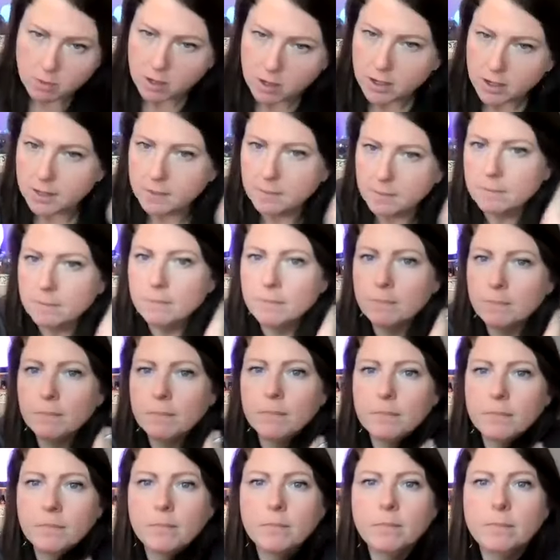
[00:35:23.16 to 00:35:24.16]
party.
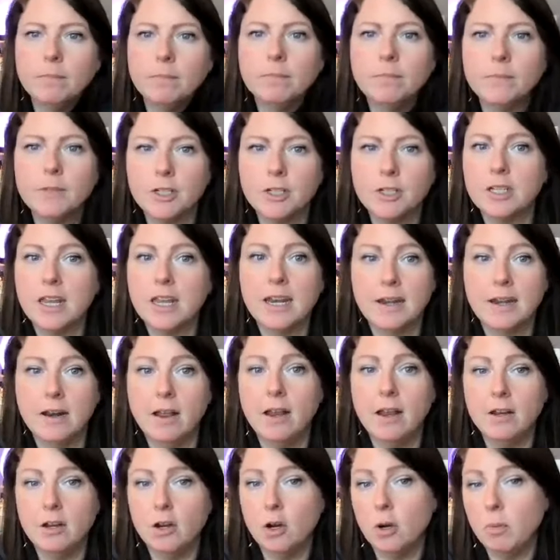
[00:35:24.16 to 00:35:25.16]
Just getting
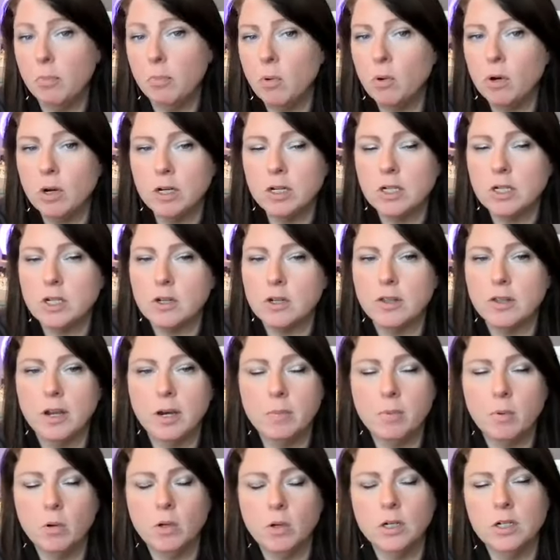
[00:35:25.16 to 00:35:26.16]
out of your porch or their
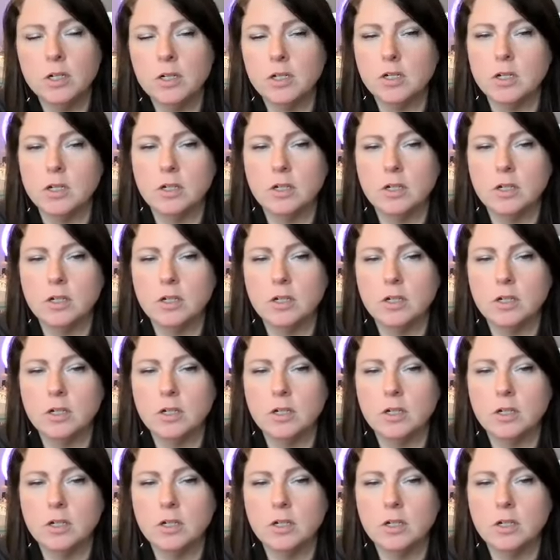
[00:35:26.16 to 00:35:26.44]
porch?